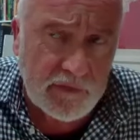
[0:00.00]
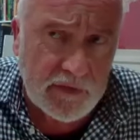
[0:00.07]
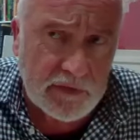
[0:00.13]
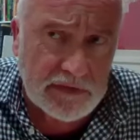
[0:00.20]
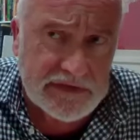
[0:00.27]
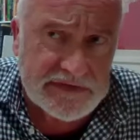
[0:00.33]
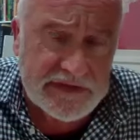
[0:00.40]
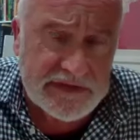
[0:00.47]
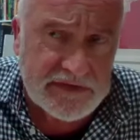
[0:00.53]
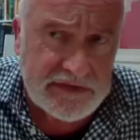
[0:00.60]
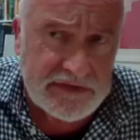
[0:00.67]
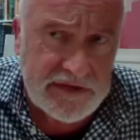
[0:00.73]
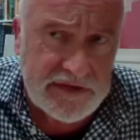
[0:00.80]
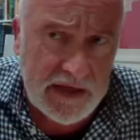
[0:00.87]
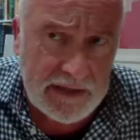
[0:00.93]
there is a
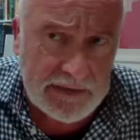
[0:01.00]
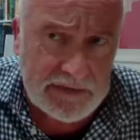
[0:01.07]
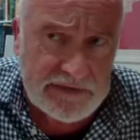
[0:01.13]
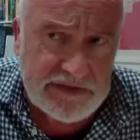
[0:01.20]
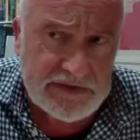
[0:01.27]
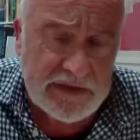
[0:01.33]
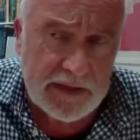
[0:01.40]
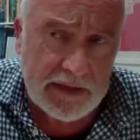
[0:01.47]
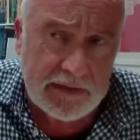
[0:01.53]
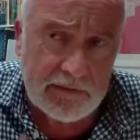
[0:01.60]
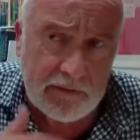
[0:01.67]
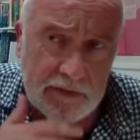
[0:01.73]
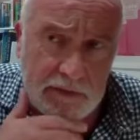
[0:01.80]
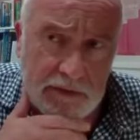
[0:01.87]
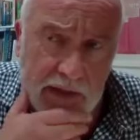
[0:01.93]
change
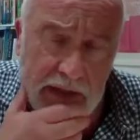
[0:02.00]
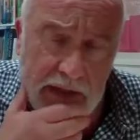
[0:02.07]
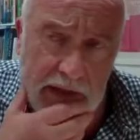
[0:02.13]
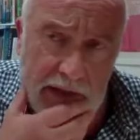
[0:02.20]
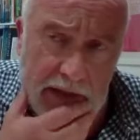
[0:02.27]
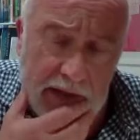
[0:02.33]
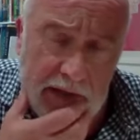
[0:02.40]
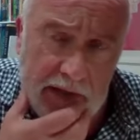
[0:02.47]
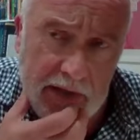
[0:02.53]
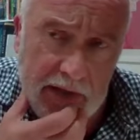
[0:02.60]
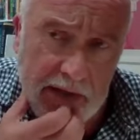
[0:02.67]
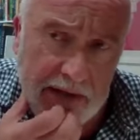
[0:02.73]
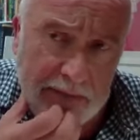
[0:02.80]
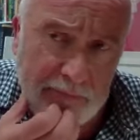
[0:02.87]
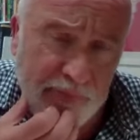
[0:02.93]
in,
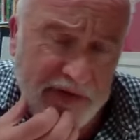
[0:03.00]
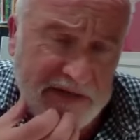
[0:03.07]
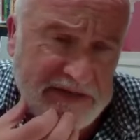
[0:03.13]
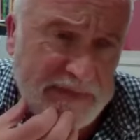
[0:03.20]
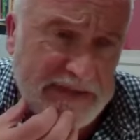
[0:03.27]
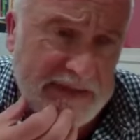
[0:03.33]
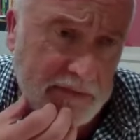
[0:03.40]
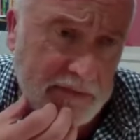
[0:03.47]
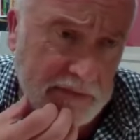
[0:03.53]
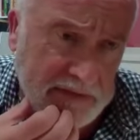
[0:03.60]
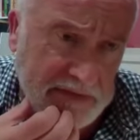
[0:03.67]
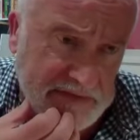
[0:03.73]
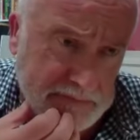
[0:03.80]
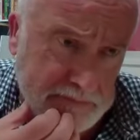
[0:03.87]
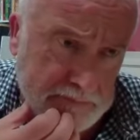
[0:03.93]
in
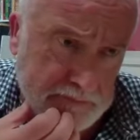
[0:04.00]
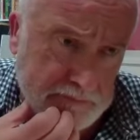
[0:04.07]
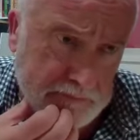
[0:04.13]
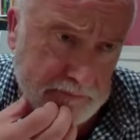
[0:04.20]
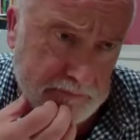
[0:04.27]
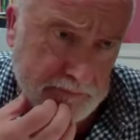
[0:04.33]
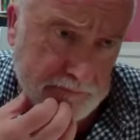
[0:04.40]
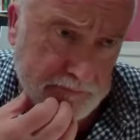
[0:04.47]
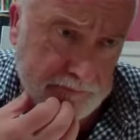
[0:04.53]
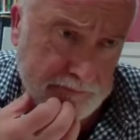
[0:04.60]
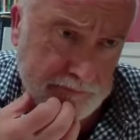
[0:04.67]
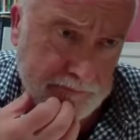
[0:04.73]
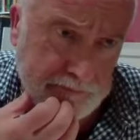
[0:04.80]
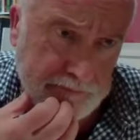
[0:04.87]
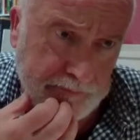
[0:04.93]
Presbyterianism
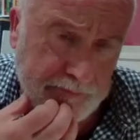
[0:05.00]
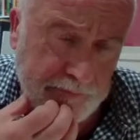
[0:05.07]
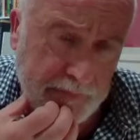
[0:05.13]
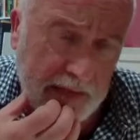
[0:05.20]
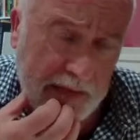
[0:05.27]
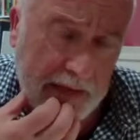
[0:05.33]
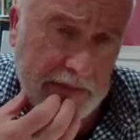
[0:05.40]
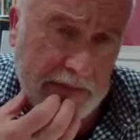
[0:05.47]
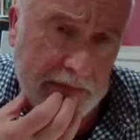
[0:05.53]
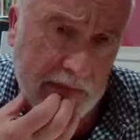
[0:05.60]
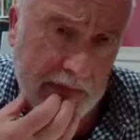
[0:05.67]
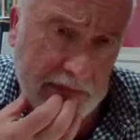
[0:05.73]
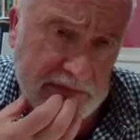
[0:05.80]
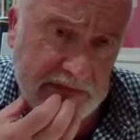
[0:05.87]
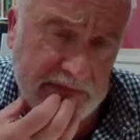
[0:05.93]
in the
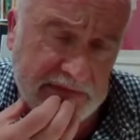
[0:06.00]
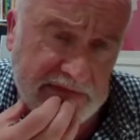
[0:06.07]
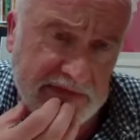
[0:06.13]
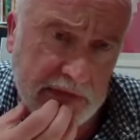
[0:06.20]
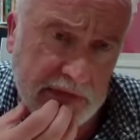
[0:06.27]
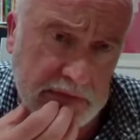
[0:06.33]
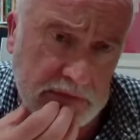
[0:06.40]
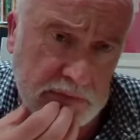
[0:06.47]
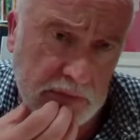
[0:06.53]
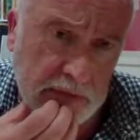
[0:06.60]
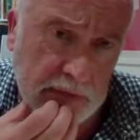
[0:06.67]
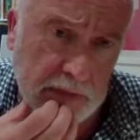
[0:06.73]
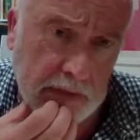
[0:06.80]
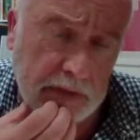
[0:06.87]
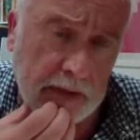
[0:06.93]
19th
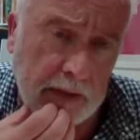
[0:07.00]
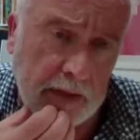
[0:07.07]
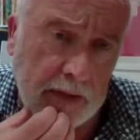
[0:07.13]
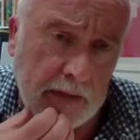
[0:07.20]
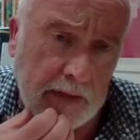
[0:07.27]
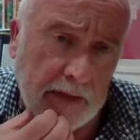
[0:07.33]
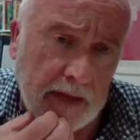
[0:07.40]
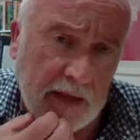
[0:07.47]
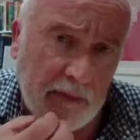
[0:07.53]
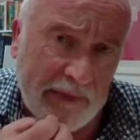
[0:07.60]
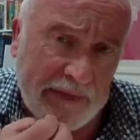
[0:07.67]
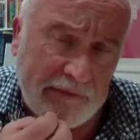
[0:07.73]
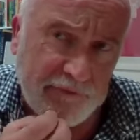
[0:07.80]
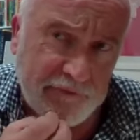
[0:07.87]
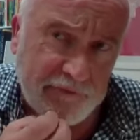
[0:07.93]
century. I
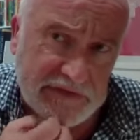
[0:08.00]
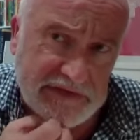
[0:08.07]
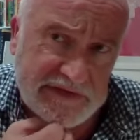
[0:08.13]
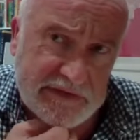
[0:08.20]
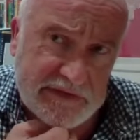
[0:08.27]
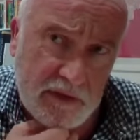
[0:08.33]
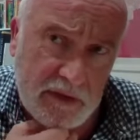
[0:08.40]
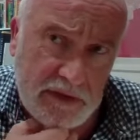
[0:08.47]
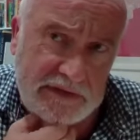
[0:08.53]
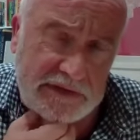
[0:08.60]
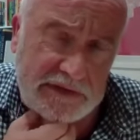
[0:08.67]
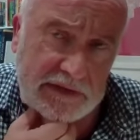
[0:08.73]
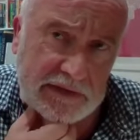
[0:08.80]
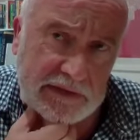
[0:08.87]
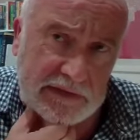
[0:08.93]
mean, for a start,
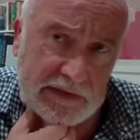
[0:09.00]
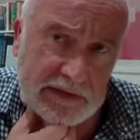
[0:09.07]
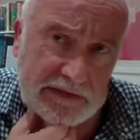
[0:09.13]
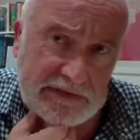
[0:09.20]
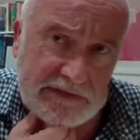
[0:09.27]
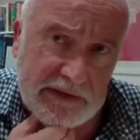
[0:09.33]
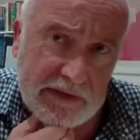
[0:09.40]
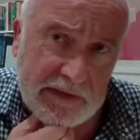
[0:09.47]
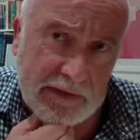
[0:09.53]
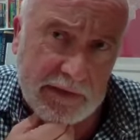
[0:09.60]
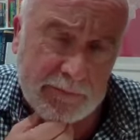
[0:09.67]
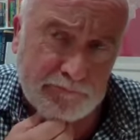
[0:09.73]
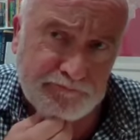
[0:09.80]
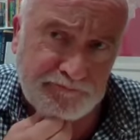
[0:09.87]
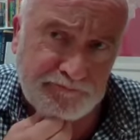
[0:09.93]
it, it,
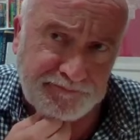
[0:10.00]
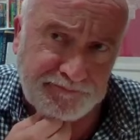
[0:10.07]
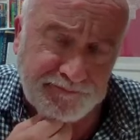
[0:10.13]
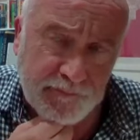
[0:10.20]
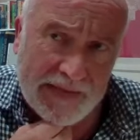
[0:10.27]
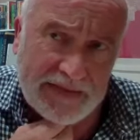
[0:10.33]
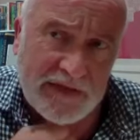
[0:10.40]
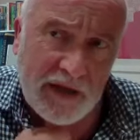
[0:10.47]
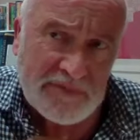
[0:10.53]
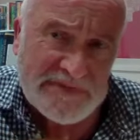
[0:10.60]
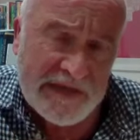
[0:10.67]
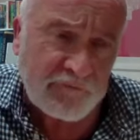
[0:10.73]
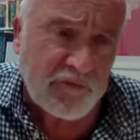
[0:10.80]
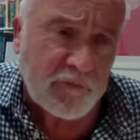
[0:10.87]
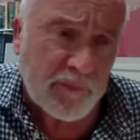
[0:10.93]
um, it comes
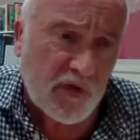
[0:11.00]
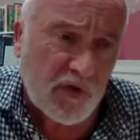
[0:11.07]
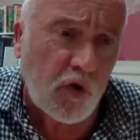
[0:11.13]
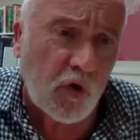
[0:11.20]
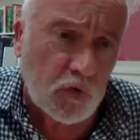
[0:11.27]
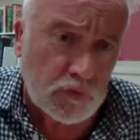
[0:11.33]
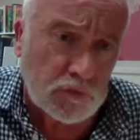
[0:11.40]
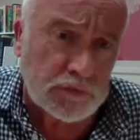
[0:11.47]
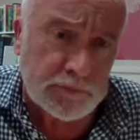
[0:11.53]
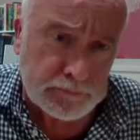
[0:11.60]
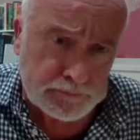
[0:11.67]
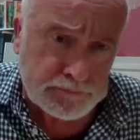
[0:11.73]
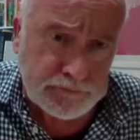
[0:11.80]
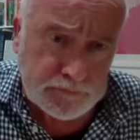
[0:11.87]
in from the cold.